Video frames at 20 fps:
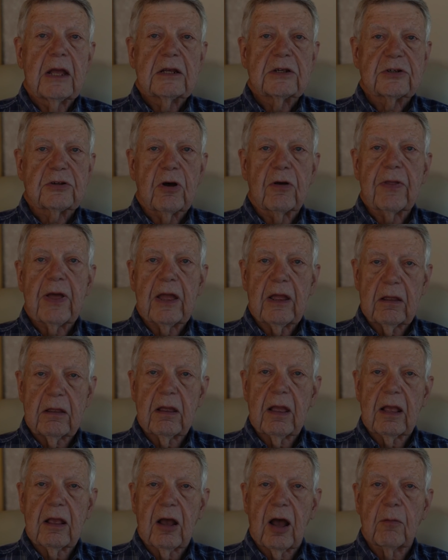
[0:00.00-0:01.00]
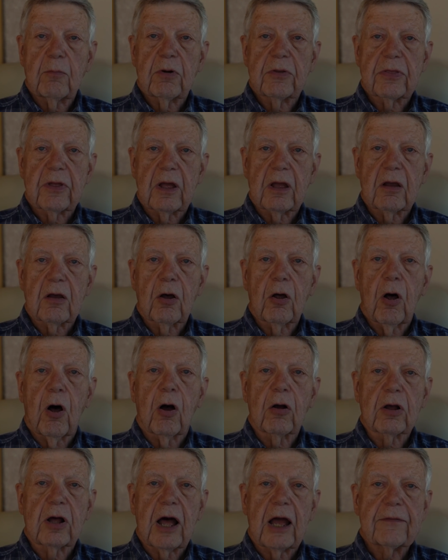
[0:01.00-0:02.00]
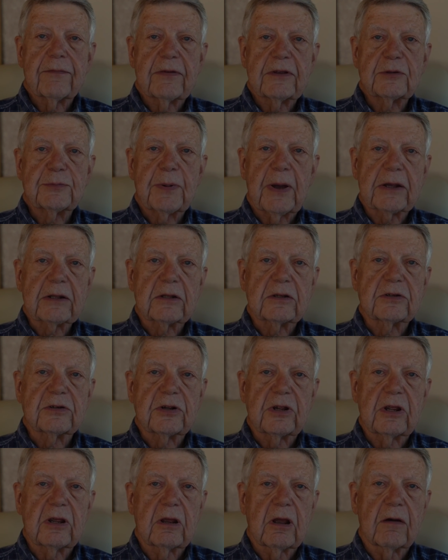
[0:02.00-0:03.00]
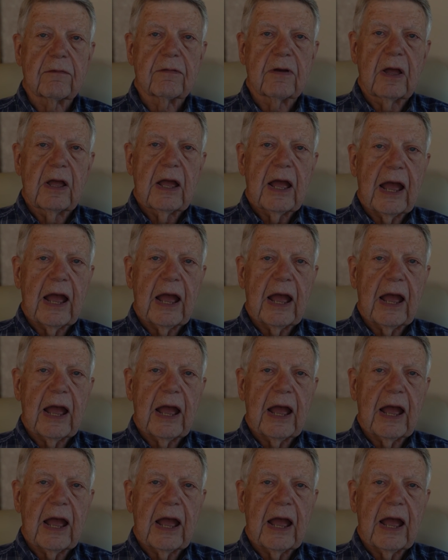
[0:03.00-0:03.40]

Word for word: So they come with a long life expectancy of